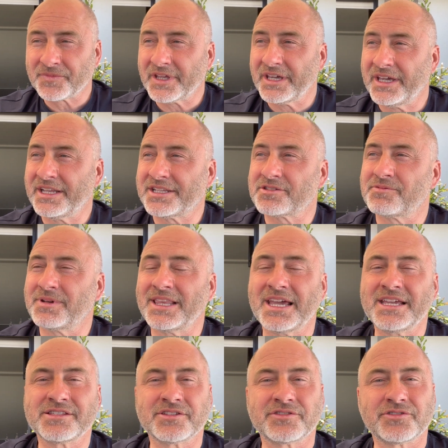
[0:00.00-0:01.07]
It's
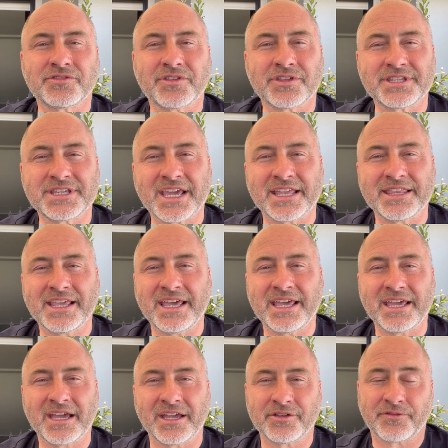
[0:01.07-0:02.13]
related to the
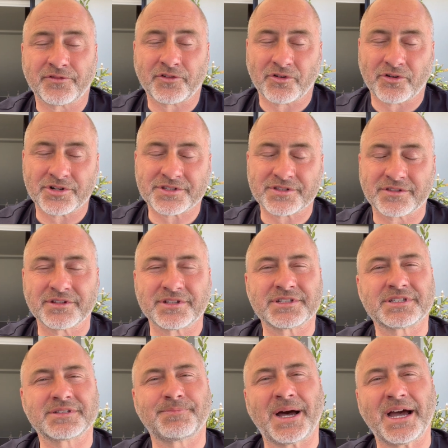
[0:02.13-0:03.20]
DNA and of course the
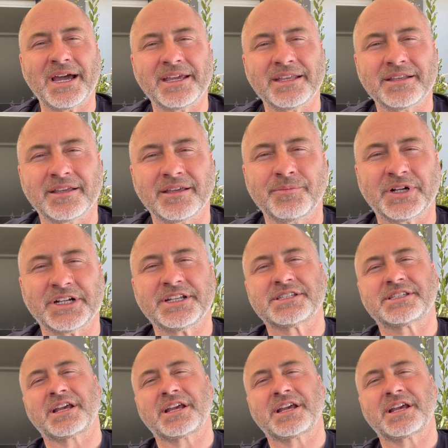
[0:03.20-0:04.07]
spine, but it's